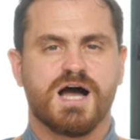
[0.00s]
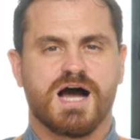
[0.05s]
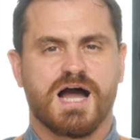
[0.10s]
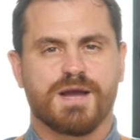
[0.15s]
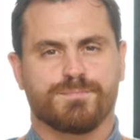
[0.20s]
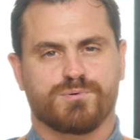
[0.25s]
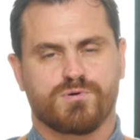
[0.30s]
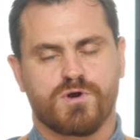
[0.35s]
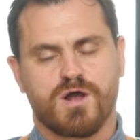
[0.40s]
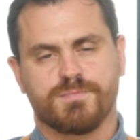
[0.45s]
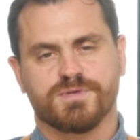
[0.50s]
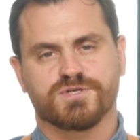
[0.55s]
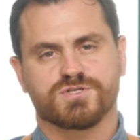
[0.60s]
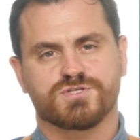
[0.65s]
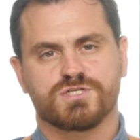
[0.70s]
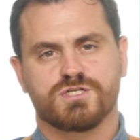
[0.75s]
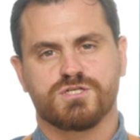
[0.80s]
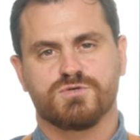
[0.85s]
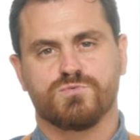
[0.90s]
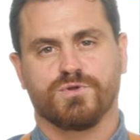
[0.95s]
I
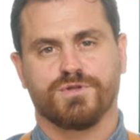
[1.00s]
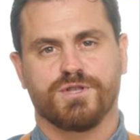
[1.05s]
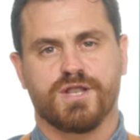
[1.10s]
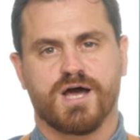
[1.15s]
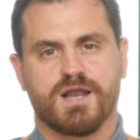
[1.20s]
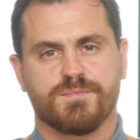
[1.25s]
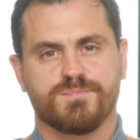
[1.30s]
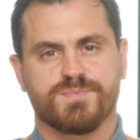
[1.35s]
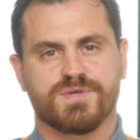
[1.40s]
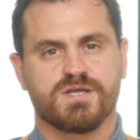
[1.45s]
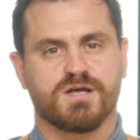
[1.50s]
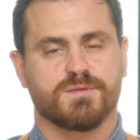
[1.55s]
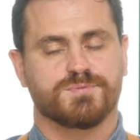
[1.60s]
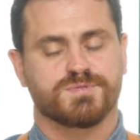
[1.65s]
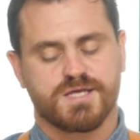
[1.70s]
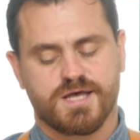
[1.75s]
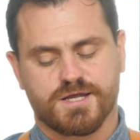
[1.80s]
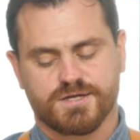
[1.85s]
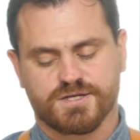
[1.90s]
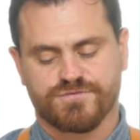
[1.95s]
promise you will not be
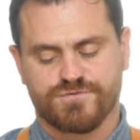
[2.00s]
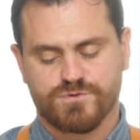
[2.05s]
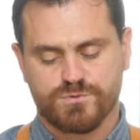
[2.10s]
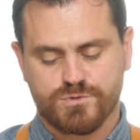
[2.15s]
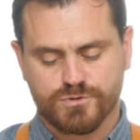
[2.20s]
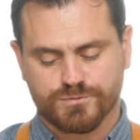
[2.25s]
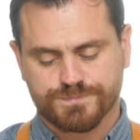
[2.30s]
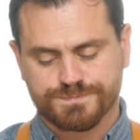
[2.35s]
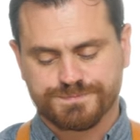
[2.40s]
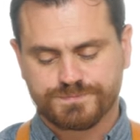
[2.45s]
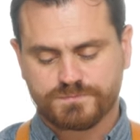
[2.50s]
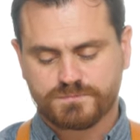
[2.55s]
upset if you do.